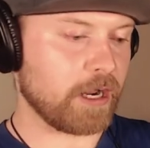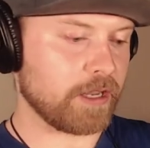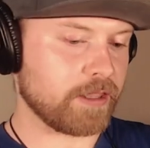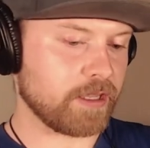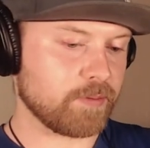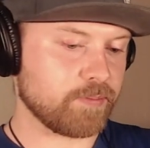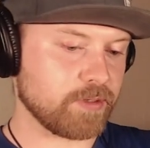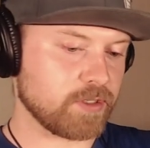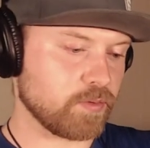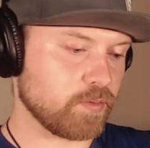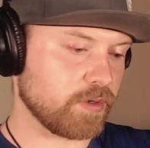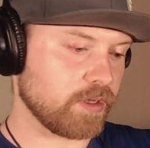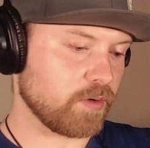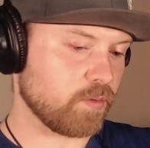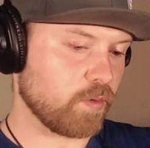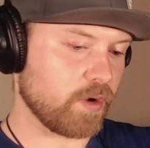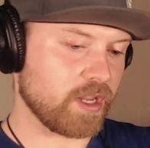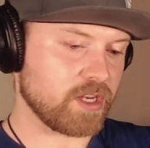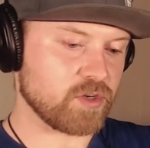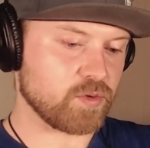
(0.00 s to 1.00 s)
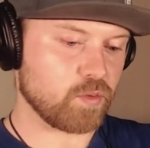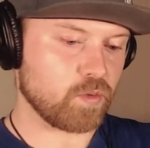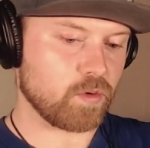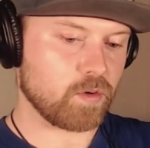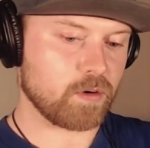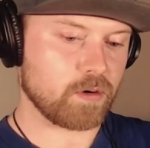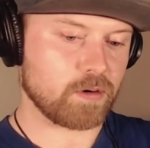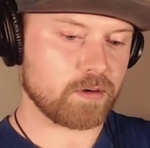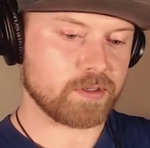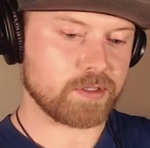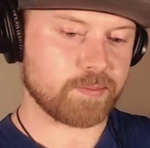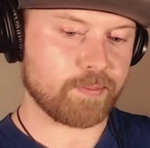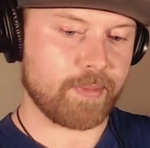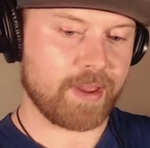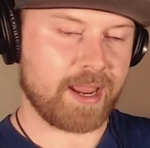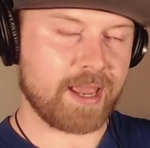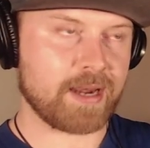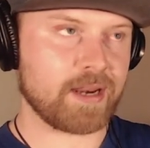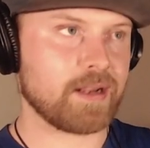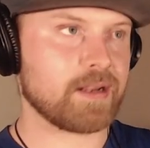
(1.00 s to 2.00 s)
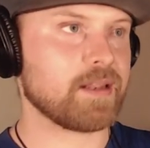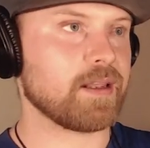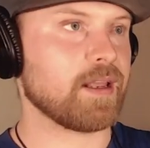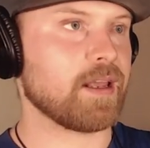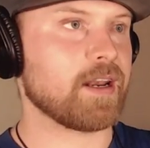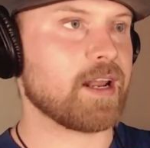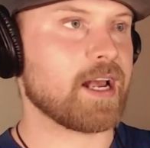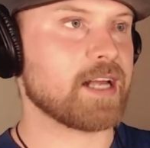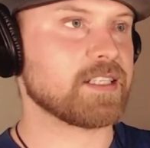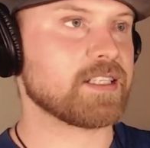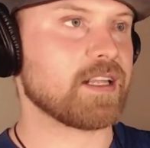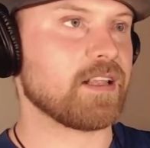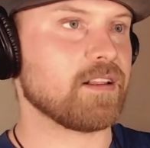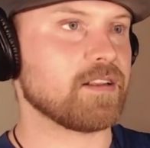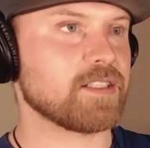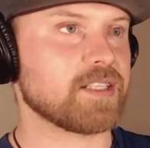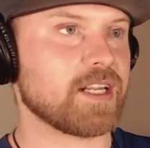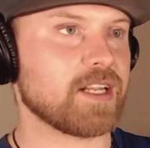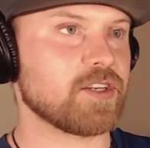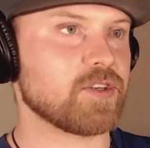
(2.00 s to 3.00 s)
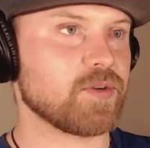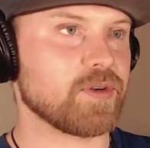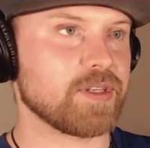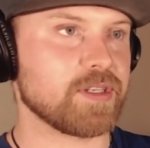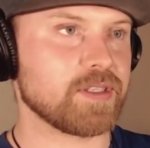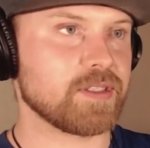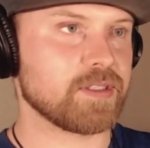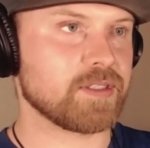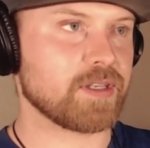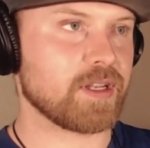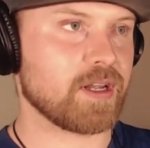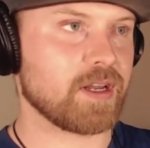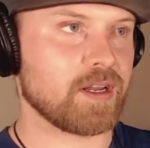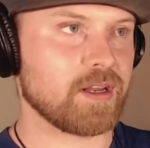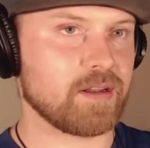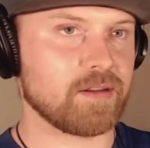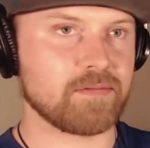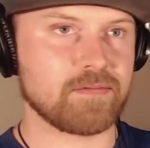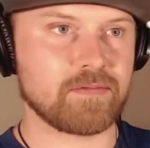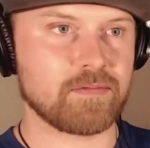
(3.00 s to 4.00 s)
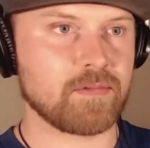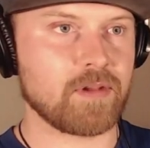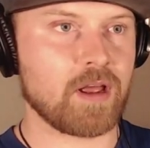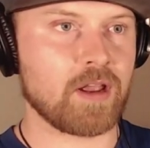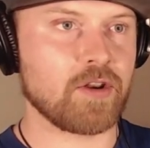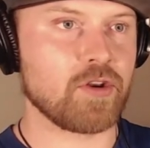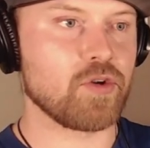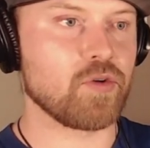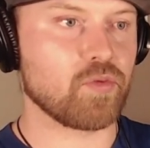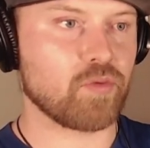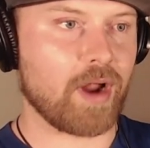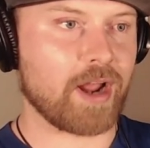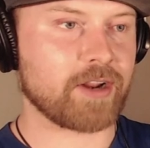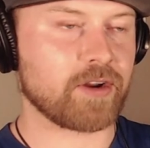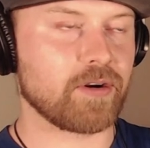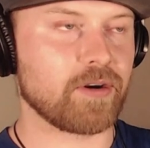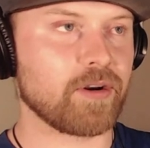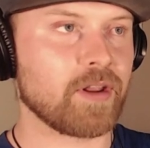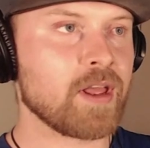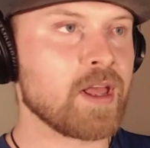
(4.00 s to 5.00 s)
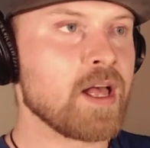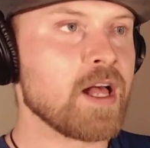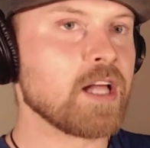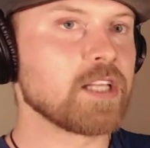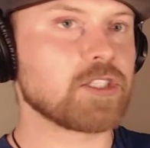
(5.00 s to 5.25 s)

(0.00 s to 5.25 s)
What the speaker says: I think between Wage War's Manic and Asking Alexandria's a new record,